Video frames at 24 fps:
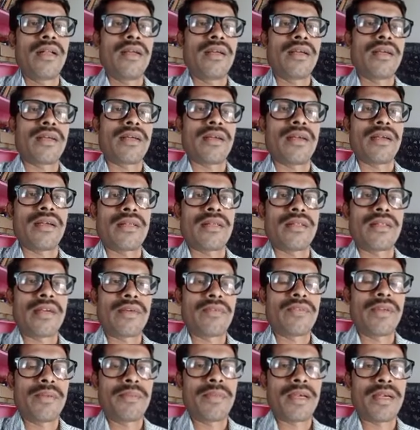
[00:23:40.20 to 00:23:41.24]
That
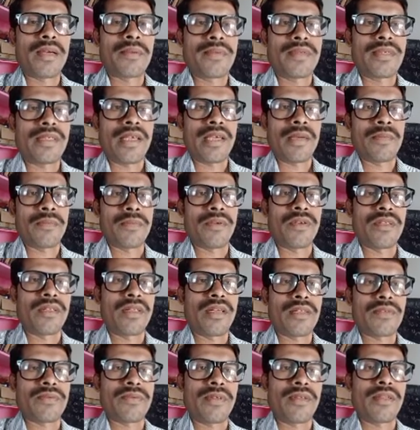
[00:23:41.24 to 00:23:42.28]
will become same, no?
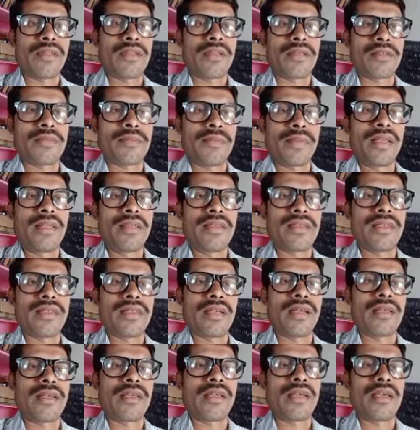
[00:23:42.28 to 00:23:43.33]
That means
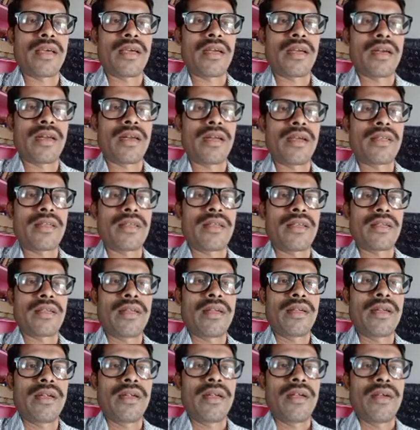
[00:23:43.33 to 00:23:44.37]
here
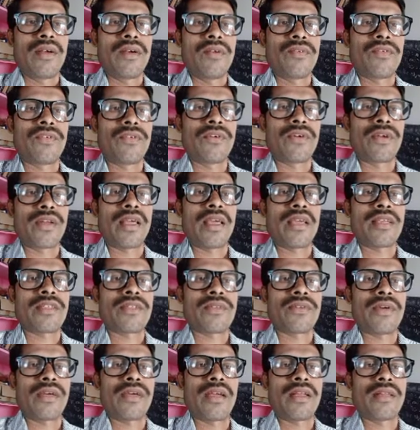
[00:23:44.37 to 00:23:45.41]
4a
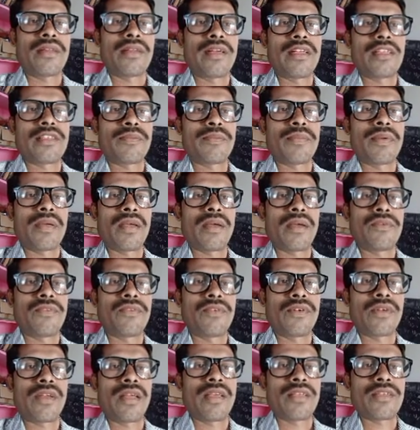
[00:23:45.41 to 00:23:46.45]
square, that is
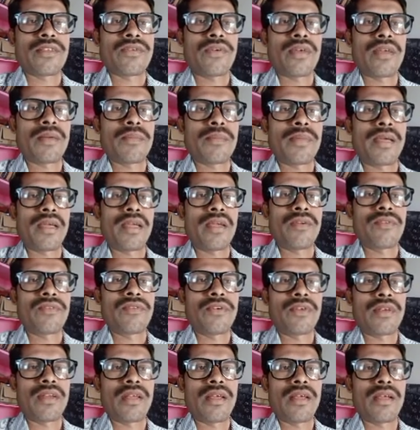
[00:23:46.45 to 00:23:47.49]
4a square by
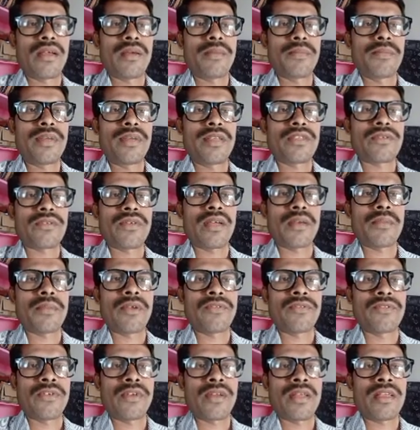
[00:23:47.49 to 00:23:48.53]
4a, b square by
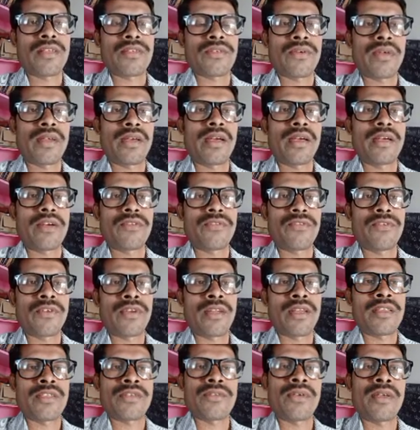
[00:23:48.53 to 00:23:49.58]
4a square into
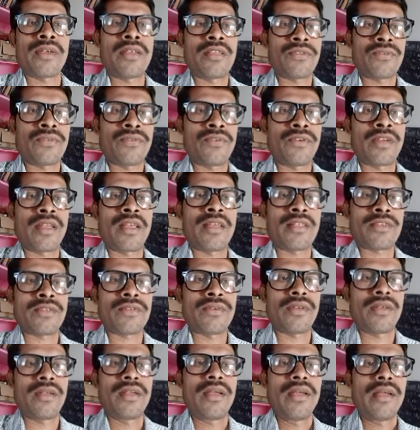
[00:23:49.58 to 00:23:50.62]
4a square is 4a
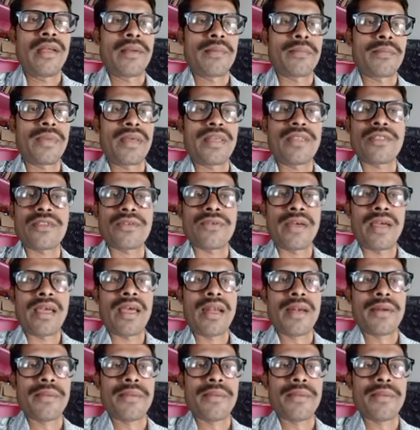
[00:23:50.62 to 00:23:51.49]
square b square.